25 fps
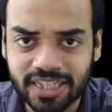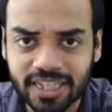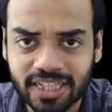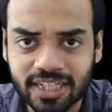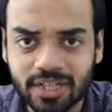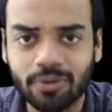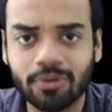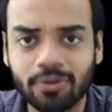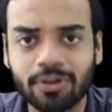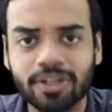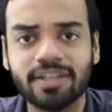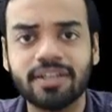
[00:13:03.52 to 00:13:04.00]
it.
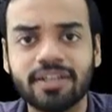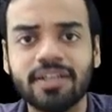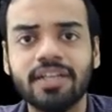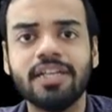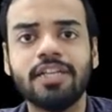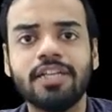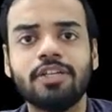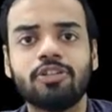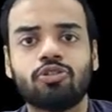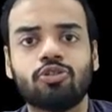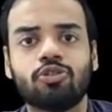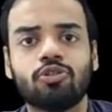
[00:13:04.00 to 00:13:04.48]
Okay,
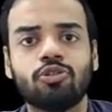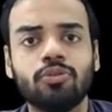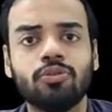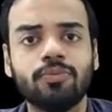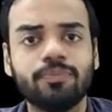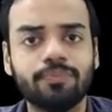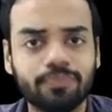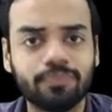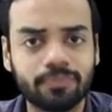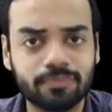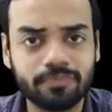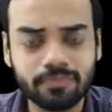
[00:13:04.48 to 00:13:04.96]

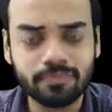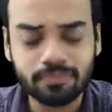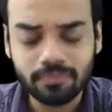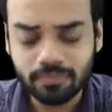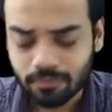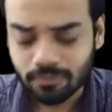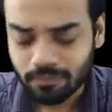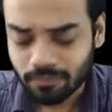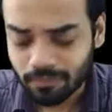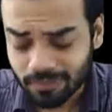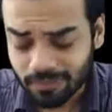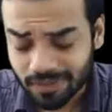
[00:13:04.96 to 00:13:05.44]
so
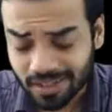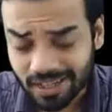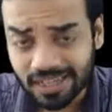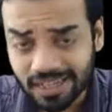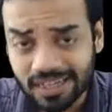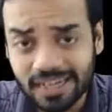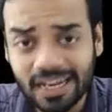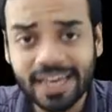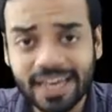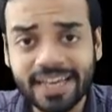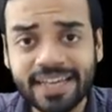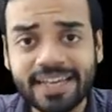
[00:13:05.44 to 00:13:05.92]

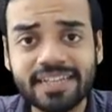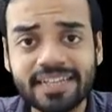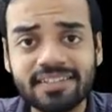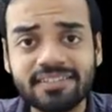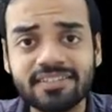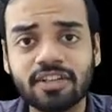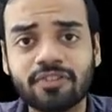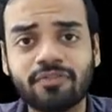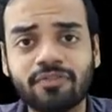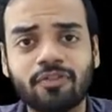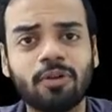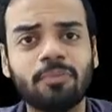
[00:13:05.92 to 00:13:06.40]
lichens
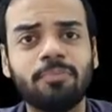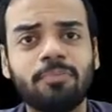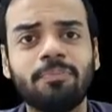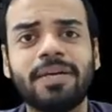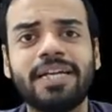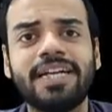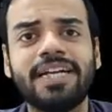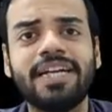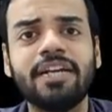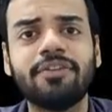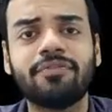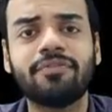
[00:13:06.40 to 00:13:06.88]
are formed,
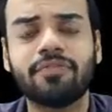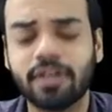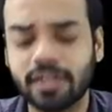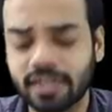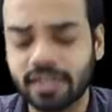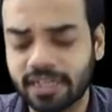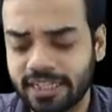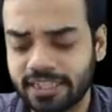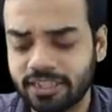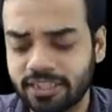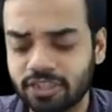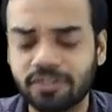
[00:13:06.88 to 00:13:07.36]
many
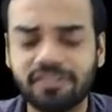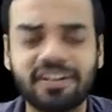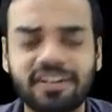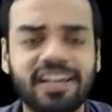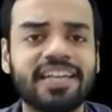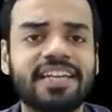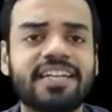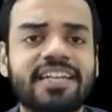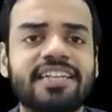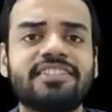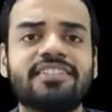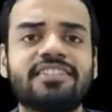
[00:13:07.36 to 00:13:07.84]
different kinds of
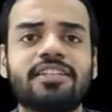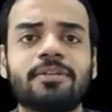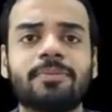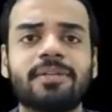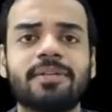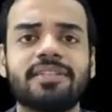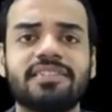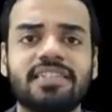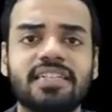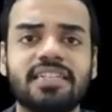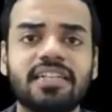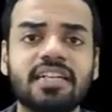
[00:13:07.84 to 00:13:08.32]
lichens are
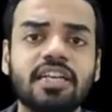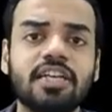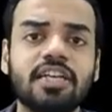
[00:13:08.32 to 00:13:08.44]
present.